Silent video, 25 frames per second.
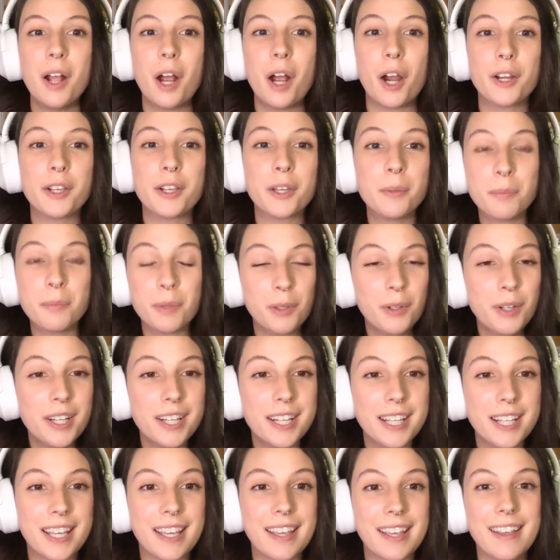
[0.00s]
our
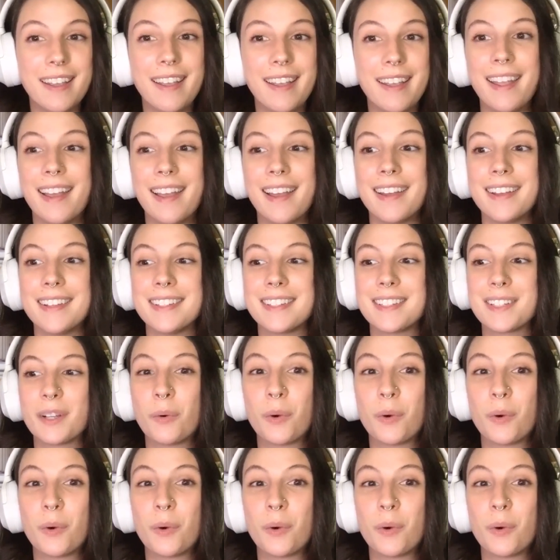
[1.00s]
community and